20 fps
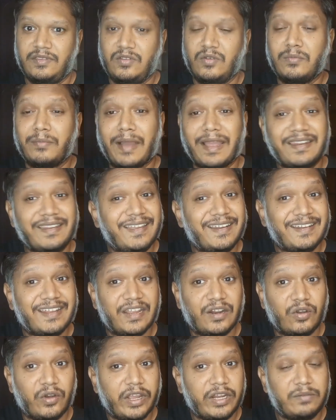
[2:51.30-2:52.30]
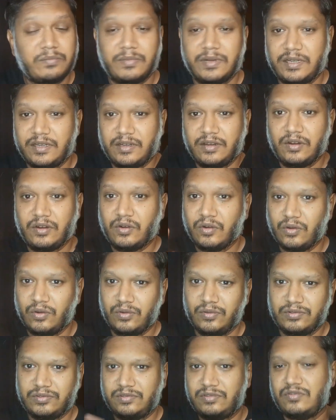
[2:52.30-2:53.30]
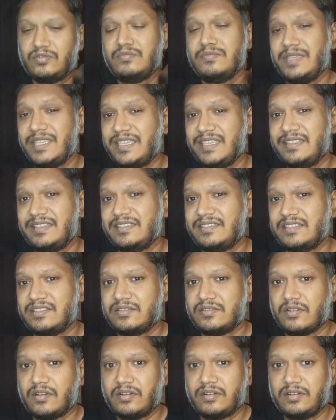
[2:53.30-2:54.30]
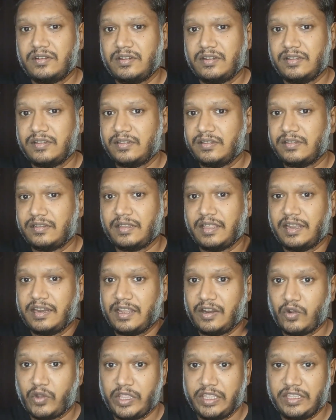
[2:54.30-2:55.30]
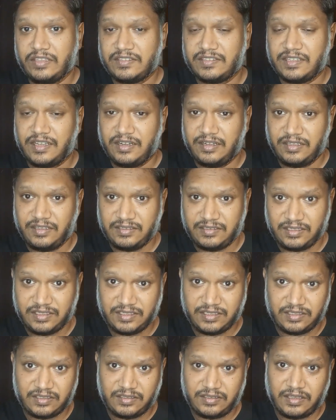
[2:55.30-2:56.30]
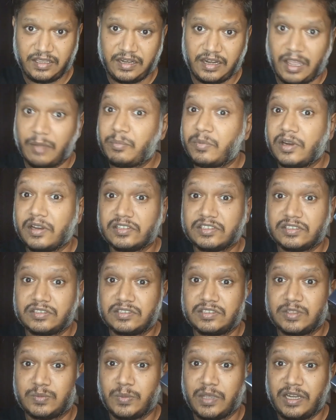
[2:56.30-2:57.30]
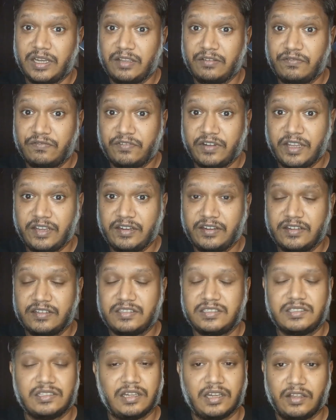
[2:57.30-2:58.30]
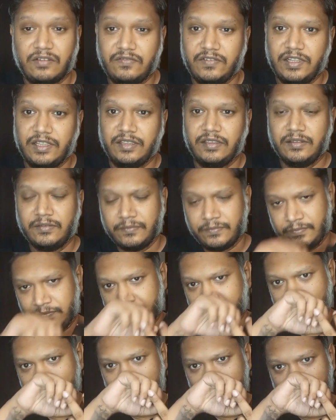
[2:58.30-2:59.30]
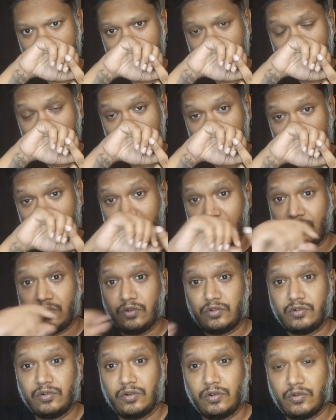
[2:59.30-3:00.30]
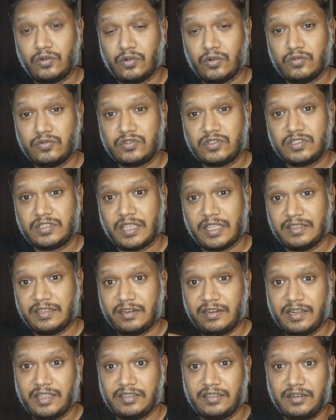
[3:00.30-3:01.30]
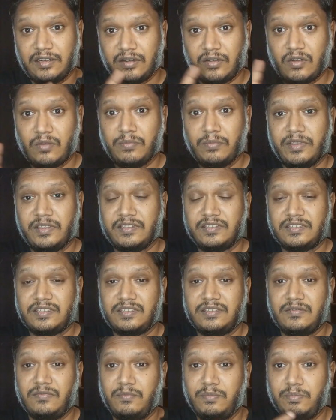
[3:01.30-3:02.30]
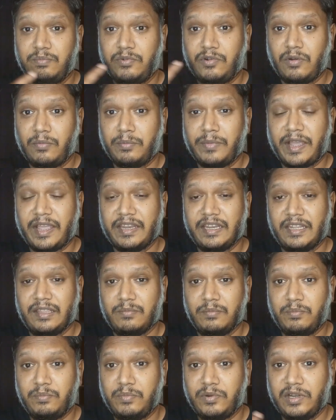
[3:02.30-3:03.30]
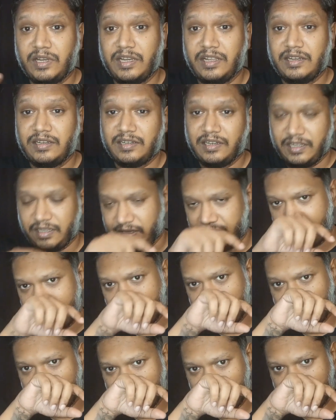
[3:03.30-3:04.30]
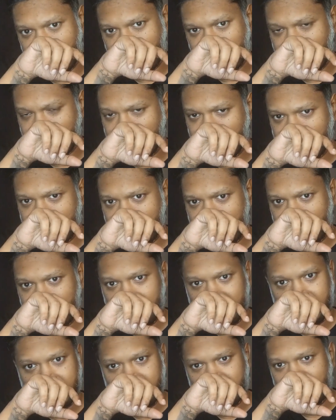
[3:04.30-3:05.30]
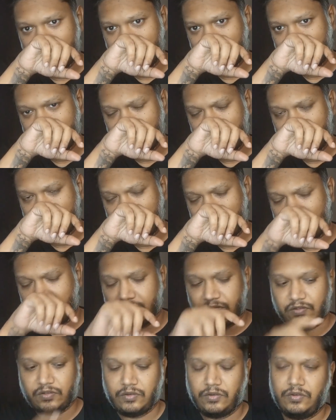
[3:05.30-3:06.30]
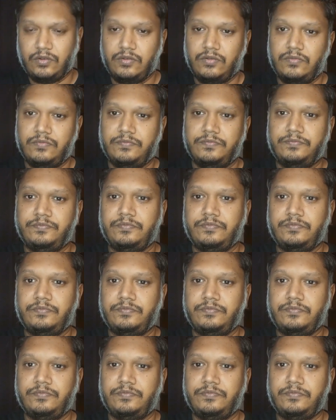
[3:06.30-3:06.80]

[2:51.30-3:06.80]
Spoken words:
you might get annoyed, but no, to me, this is not an annoying scent. This is an up close smelling fragrance, lovely. The rose and the leather is combining brilliantly in this fragrance. So